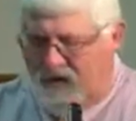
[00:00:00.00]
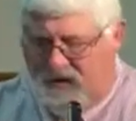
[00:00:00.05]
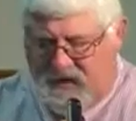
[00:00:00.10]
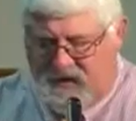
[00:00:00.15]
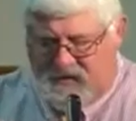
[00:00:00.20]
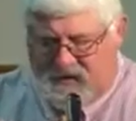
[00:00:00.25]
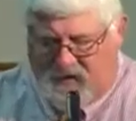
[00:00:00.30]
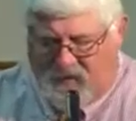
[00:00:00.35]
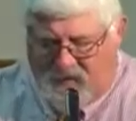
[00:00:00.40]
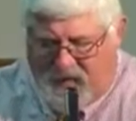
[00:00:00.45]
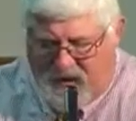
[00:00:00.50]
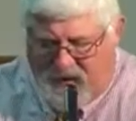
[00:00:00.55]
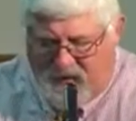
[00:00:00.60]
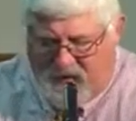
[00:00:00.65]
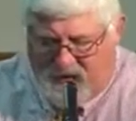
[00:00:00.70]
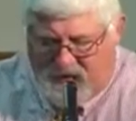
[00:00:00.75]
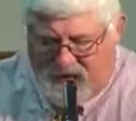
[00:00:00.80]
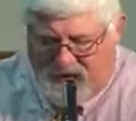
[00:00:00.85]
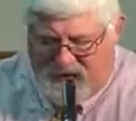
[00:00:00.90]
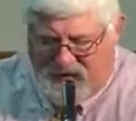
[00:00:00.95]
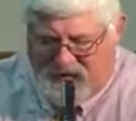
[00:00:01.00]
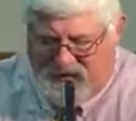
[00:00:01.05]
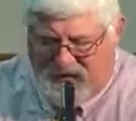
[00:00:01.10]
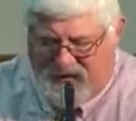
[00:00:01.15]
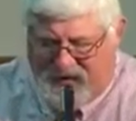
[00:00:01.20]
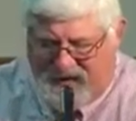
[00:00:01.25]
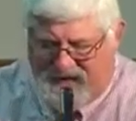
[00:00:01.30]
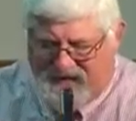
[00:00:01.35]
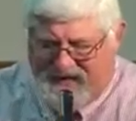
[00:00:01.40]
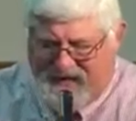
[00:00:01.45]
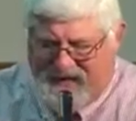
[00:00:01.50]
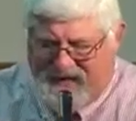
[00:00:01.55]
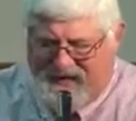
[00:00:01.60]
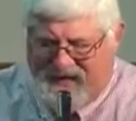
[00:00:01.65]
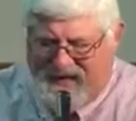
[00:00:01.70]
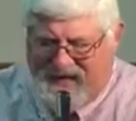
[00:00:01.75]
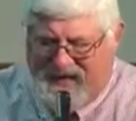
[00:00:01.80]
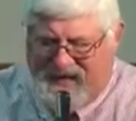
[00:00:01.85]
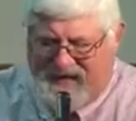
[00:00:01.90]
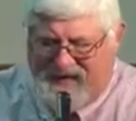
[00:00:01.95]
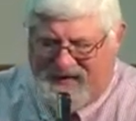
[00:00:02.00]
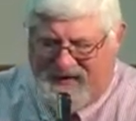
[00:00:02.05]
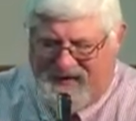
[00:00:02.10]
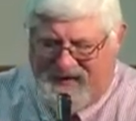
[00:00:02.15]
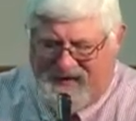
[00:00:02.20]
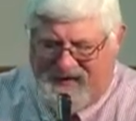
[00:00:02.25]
And so maybe we do things like that.